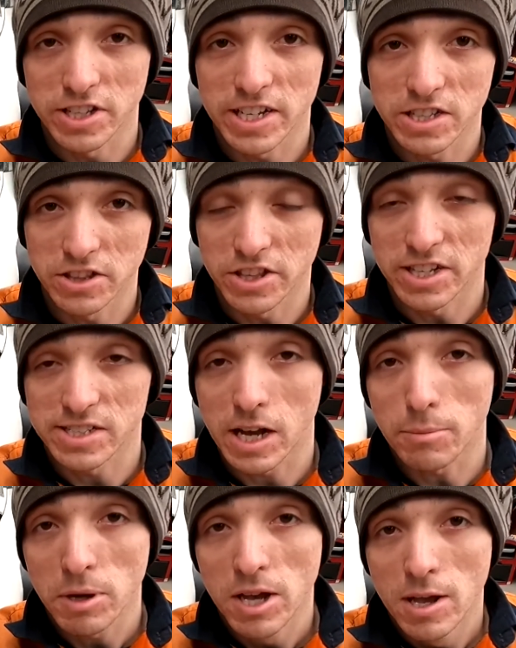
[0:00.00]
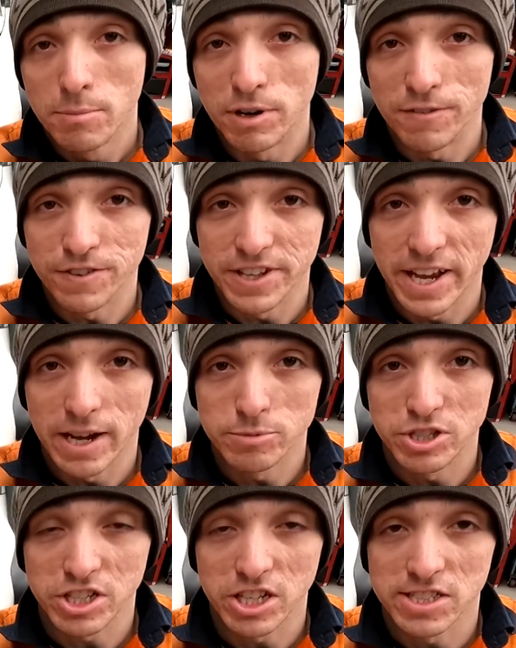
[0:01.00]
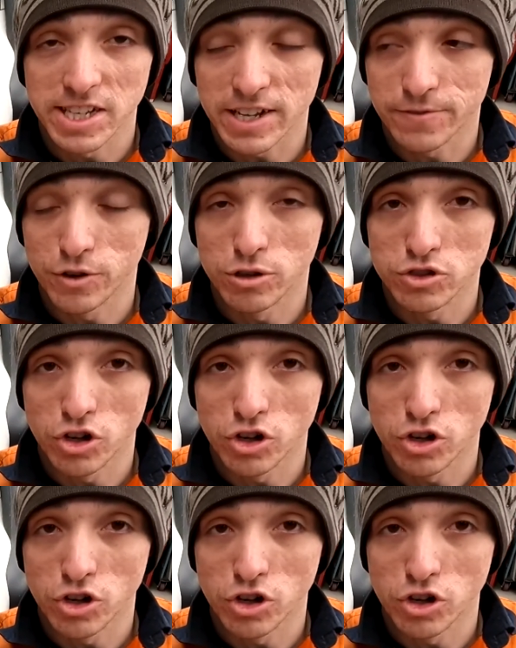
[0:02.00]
neaten things up, but for now I'm just going to take it for a